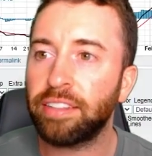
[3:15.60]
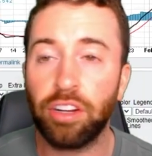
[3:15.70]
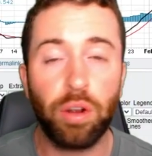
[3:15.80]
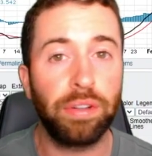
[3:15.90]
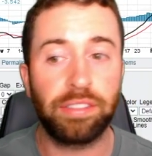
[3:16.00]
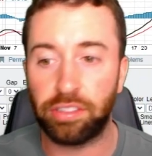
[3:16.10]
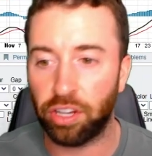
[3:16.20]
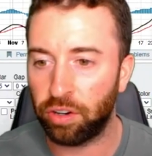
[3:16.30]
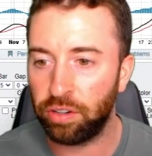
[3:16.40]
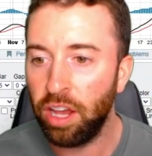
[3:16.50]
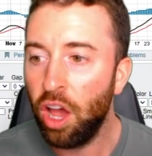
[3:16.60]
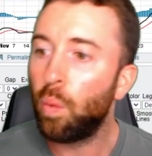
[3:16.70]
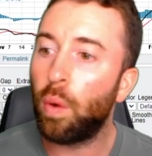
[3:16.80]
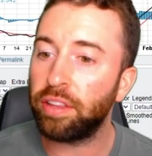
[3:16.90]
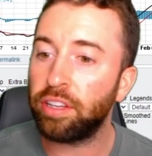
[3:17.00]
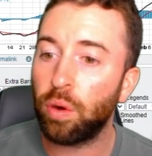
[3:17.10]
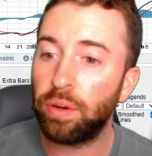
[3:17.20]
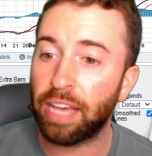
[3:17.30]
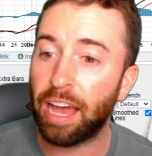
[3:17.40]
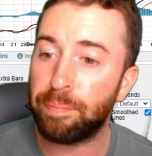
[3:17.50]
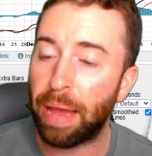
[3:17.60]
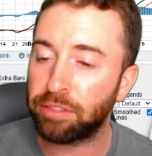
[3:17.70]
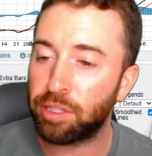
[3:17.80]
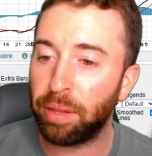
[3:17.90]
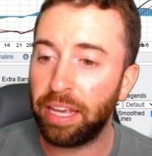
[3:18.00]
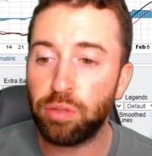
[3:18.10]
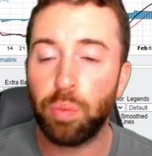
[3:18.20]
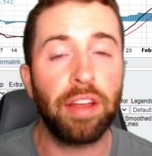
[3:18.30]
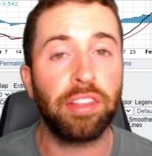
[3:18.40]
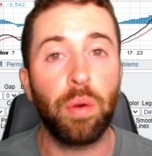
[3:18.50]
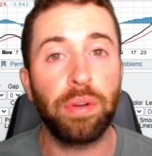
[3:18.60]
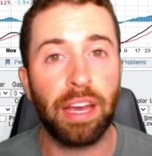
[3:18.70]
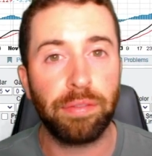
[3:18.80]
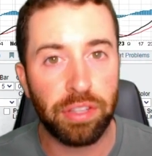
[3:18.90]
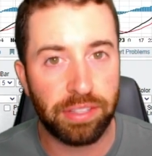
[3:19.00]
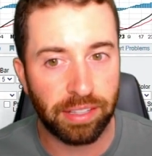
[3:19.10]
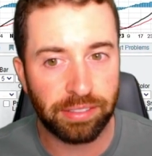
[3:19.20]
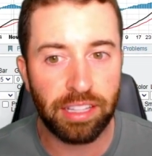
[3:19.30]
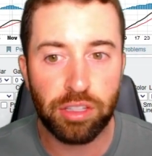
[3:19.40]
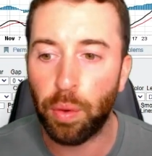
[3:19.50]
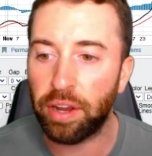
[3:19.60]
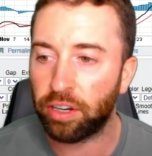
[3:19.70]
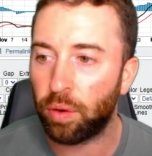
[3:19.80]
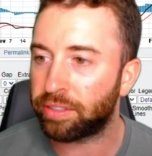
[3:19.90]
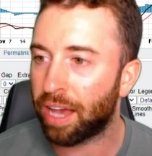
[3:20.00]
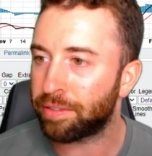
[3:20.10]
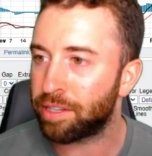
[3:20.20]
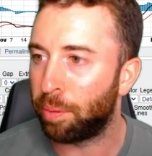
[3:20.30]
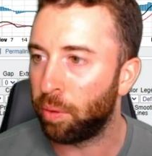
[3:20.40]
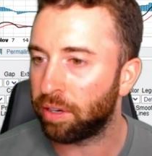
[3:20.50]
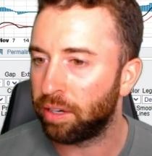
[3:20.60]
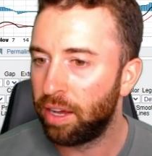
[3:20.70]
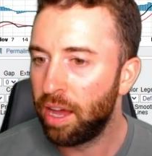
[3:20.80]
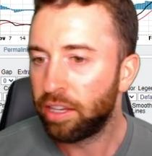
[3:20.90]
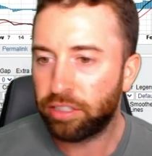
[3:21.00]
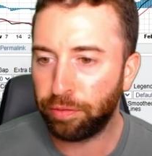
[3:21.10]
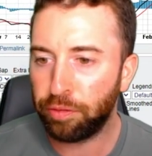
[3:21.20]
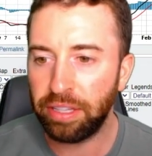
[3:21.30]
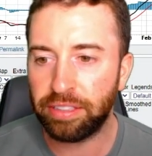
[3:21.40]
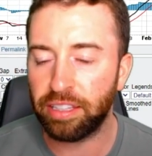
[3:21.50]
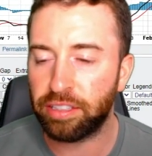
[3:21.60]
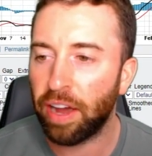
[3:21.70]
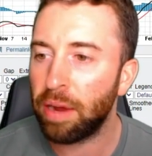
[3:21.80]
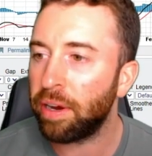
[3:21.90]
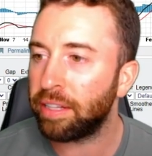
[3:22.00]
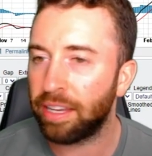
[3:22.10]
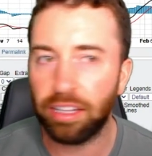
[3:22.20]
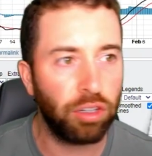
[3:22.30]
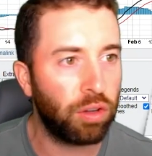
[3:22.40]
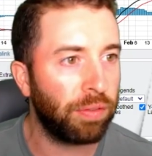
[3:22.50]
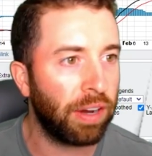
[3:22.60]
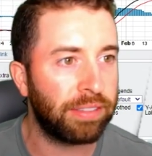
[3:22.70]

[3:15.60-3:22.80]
are going to turn, where they're going to have bounce plays, where they're going to have resistance, where they're going to have support. So for instance, if I want to take a look over on